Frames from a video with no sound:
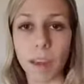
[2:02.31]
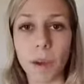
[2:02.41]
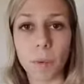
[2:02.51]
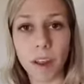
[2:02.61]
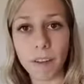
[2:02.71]

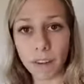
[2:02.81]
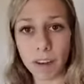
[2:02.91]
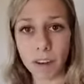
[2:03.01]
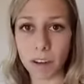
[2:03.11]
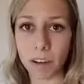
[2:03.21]

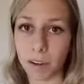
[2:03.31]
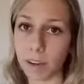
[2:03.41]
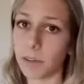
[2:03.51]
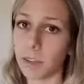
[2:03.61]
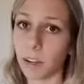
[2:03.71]
Whenever you're
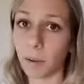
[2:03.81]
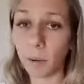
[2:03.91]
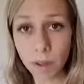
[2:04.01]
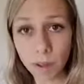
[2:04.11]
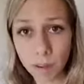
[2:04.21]
using your
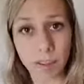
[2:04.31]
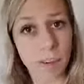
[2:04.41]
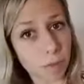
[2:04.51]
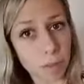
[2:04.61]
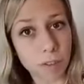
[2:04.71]
oils on
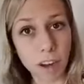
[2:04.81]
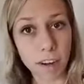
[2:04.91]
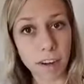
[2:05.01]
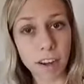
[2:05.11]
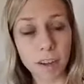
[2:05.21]
your root
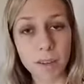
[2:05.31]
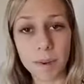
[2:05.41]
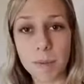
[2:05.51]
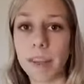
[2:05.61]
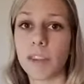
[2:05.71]
chakra, you want
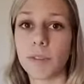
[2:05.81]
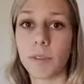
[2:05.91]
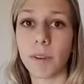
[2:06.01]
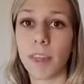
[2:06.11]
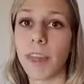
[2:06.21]
to make
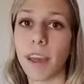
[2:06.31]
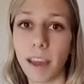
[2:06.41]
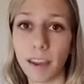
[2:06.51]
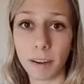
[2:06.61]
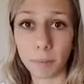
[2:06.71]
sure
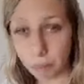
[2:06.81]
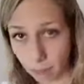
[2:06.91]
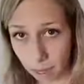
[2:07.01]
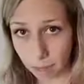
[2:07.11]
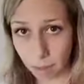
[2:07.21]
that you're
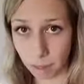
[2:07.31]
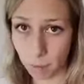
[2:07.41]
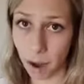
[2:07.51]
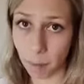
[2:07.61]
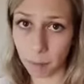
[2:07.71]
applying them in the
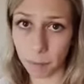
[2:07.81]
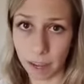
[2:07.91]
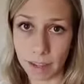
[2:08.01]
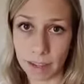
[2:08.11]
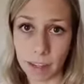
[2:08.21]
proper
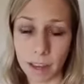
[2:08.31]
place.